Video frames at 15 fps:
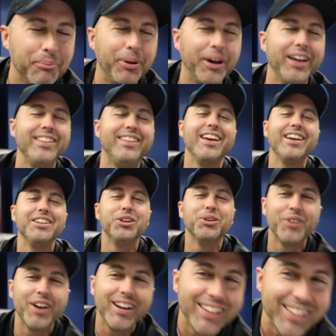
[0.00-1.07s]
But then you
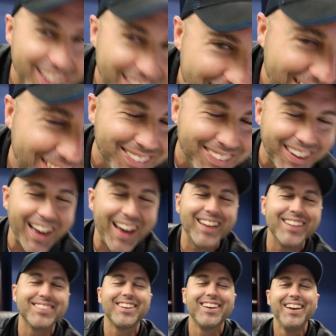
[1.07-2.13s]
run into these
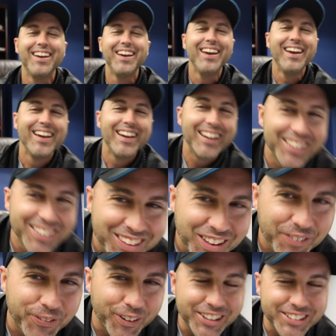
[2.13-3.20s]
guys. Here's the
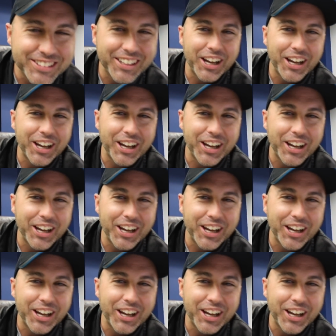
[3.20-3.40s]
first